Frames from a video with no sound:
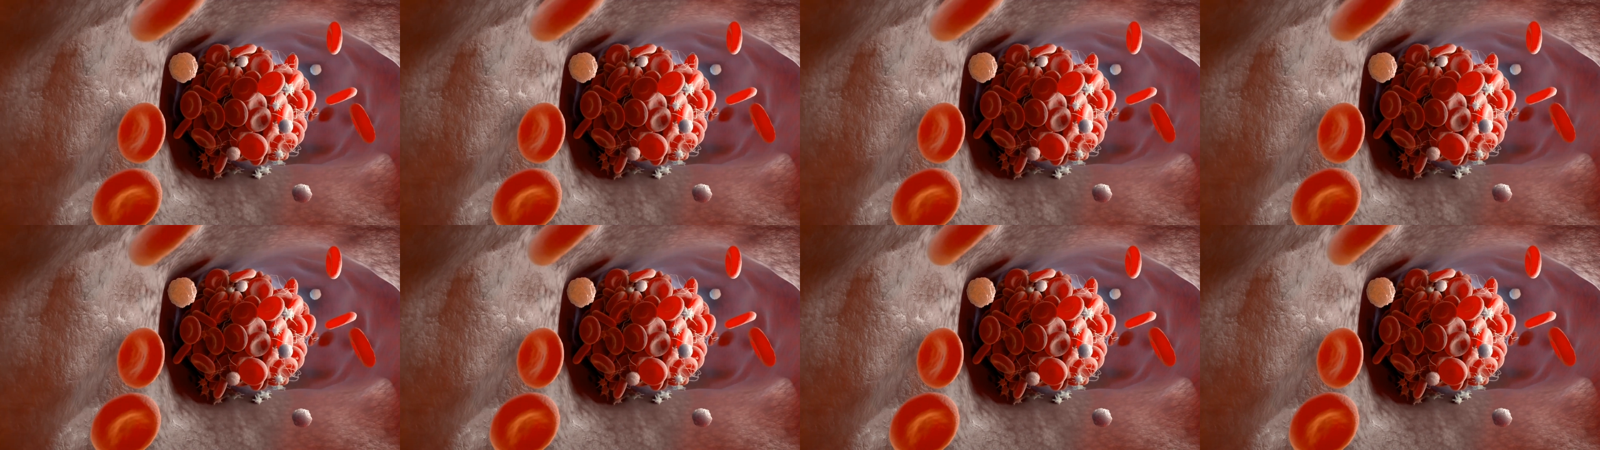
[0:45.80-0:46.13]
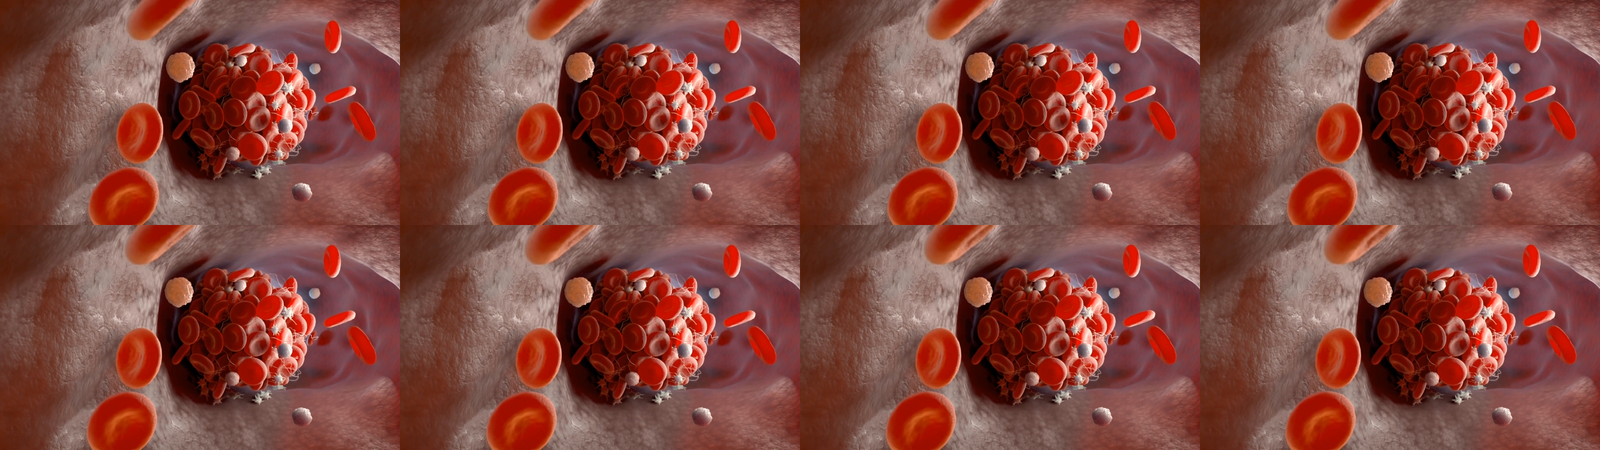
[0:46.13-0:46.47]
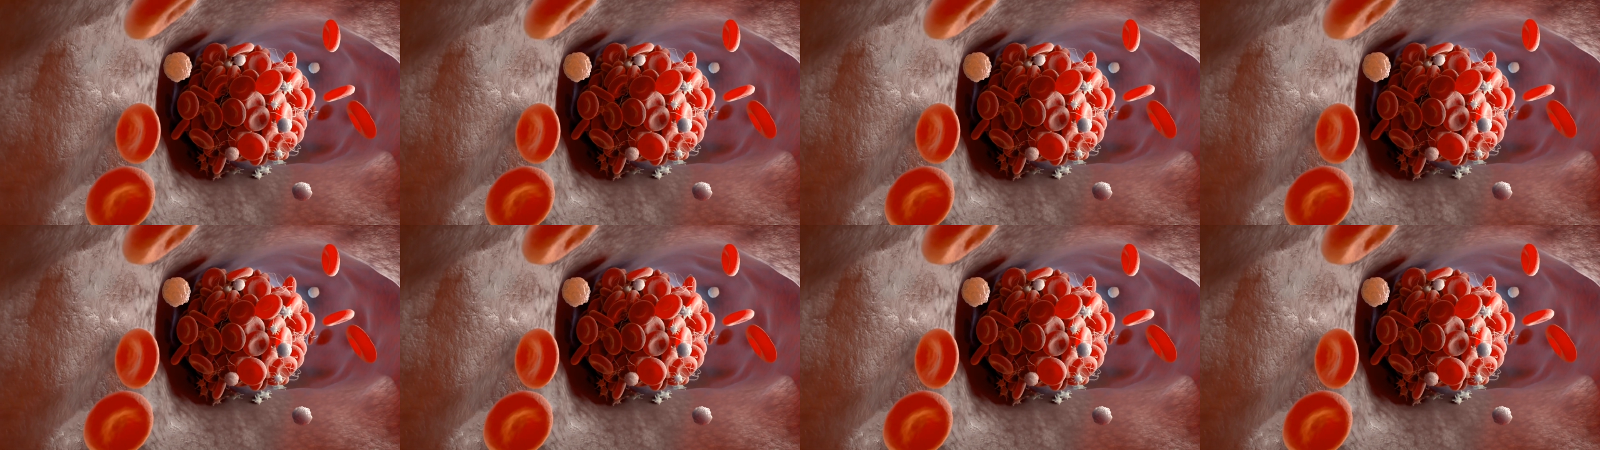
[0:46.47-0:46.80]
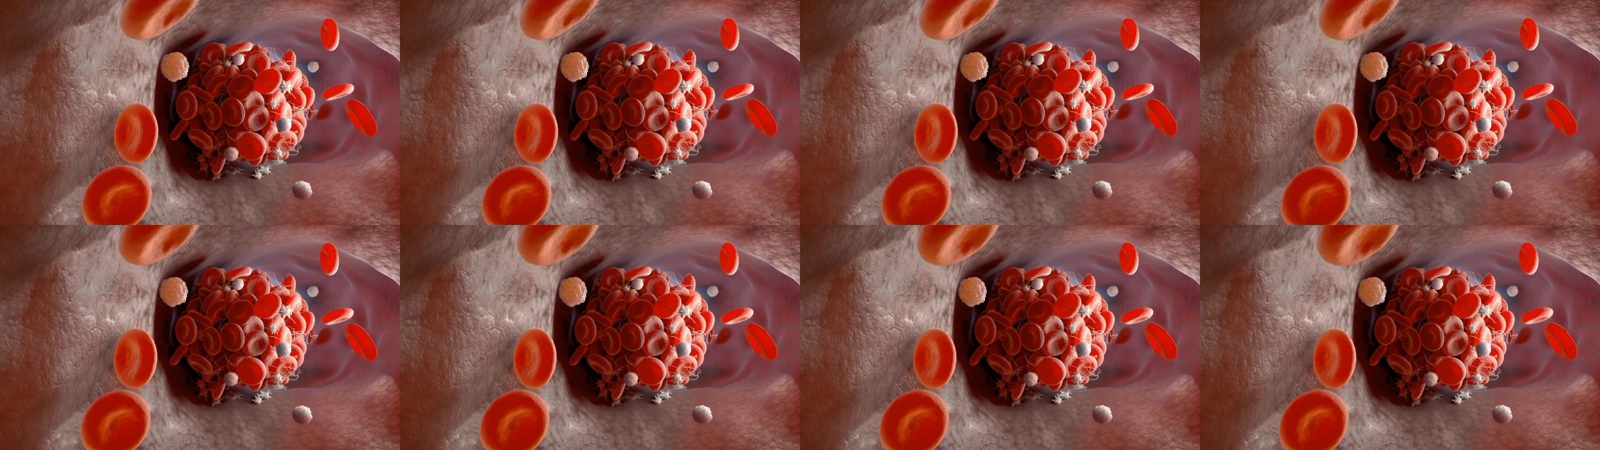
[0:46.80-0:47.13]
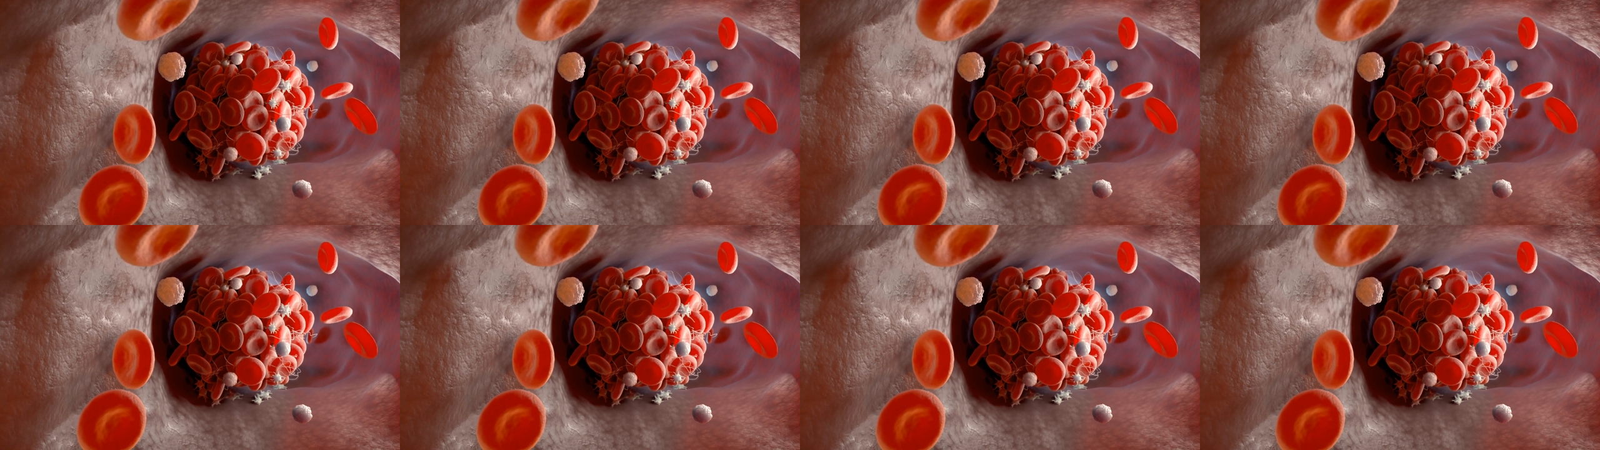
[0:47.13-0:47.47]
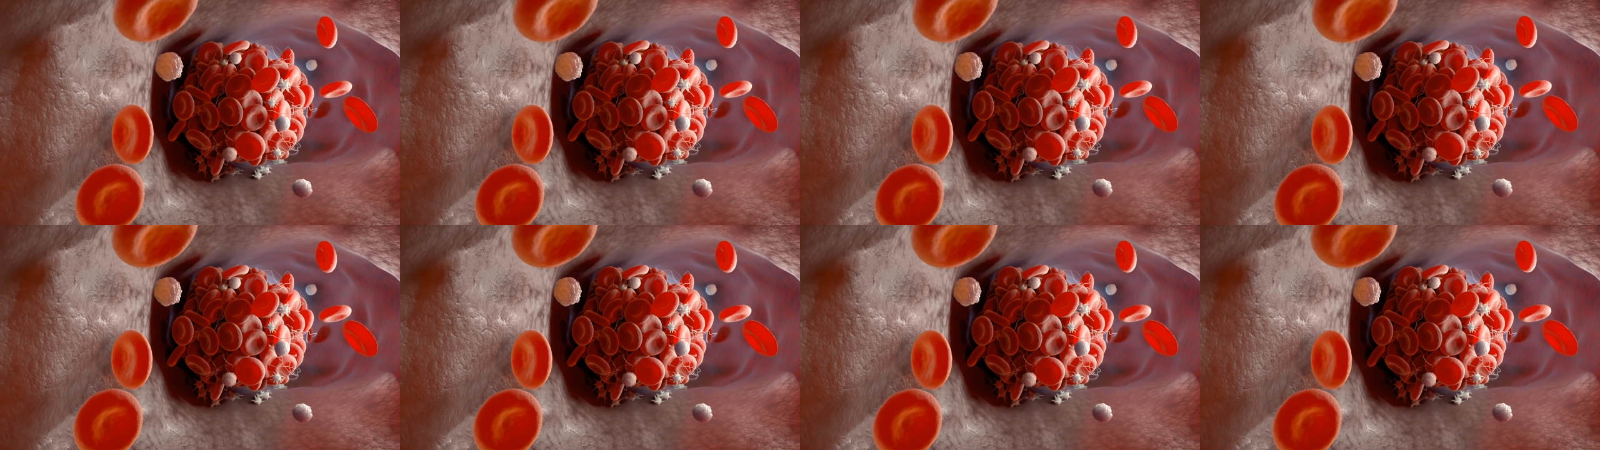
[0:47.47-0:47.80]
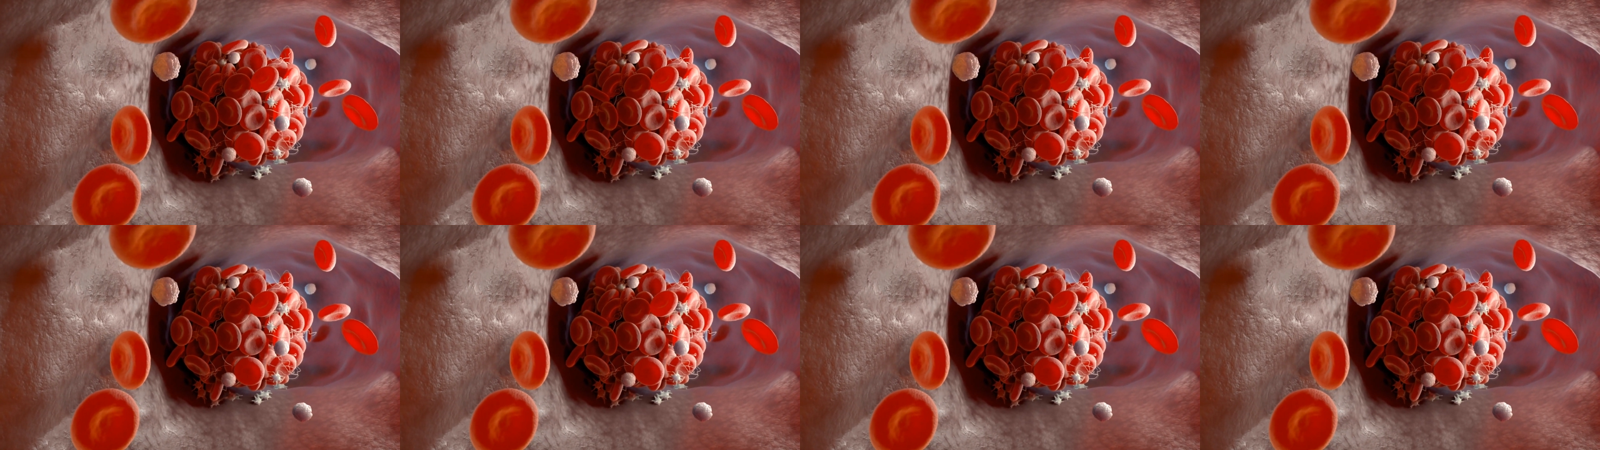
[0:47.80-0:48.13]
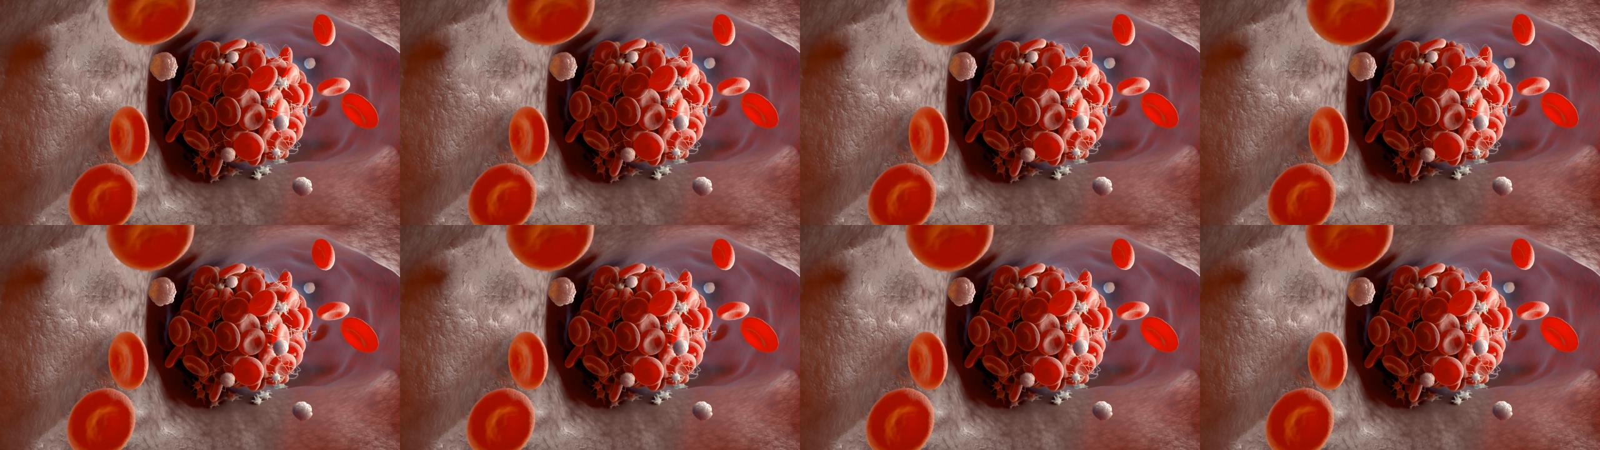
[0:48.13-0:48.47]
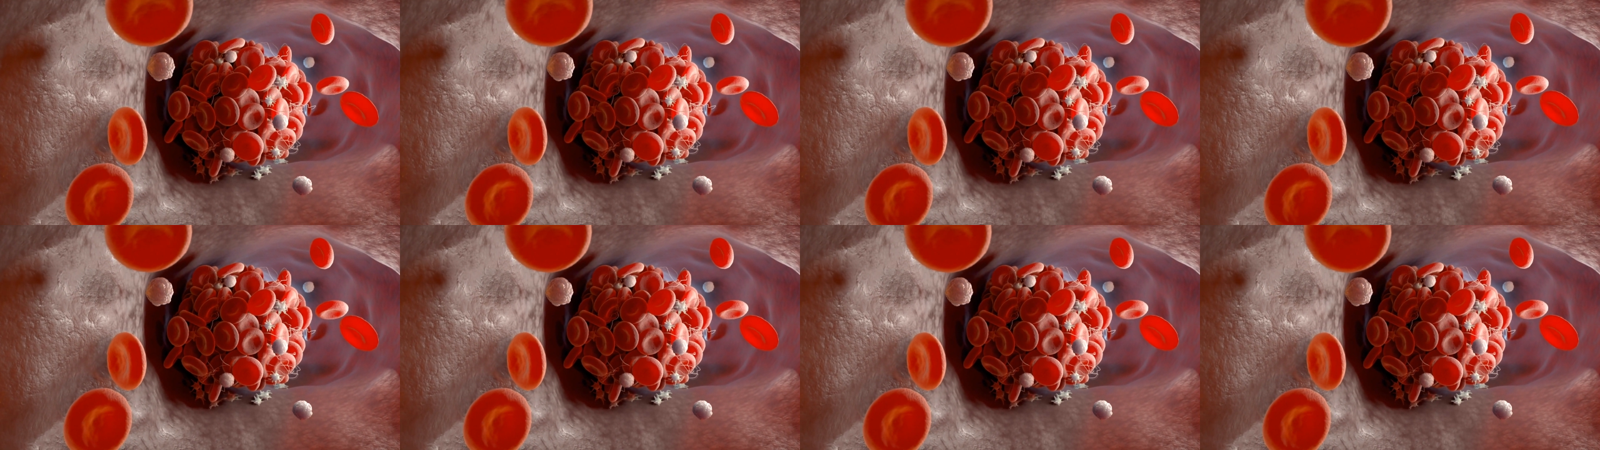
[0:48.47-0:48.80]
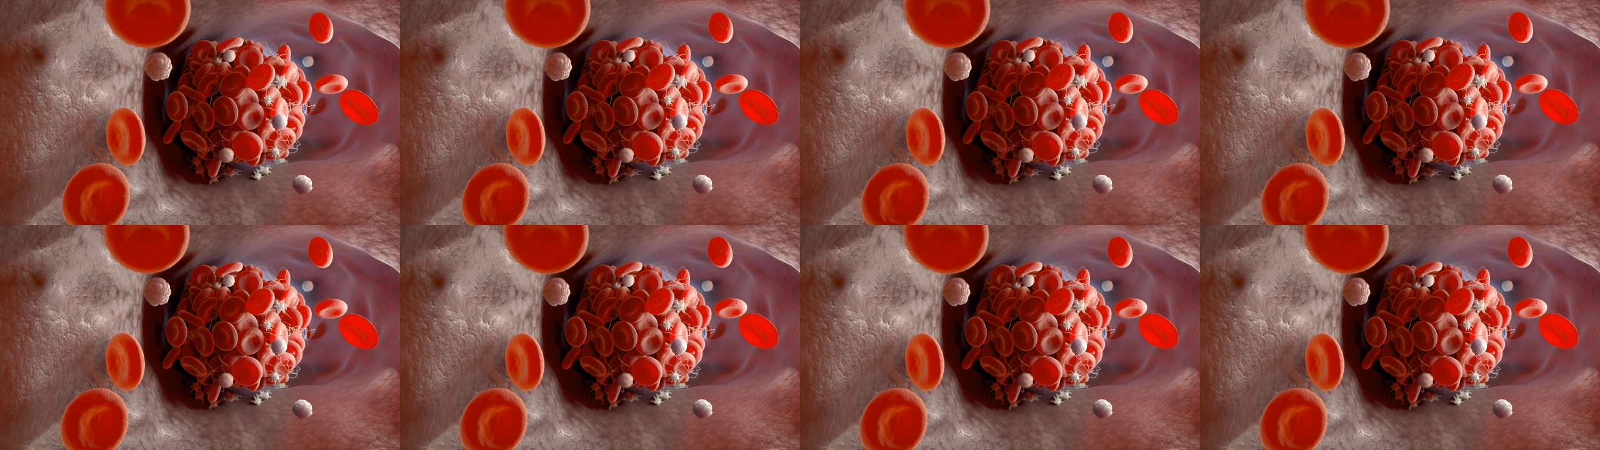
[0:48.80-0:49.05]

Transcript: Nobody's mouth can be seen.